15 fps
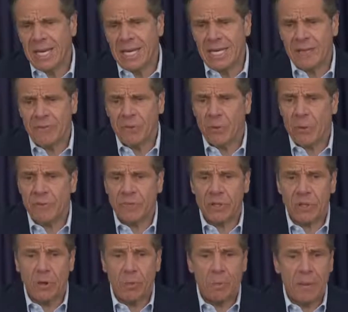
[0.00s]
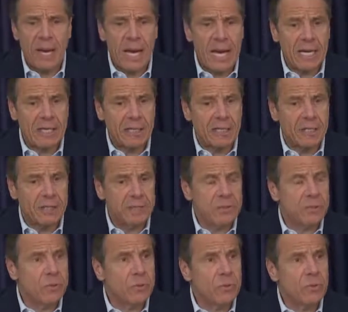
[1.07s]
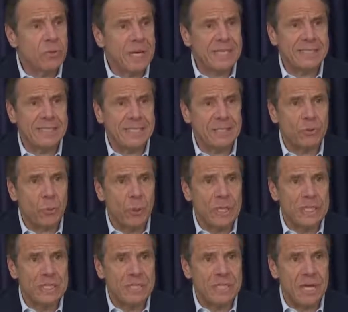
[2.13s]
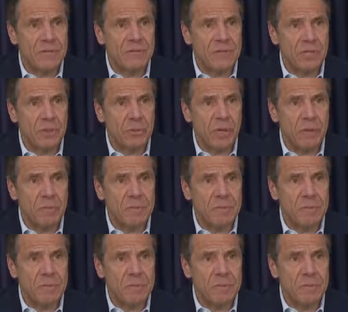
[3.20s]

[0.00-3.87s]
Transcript: If you even go back to 1927, the Great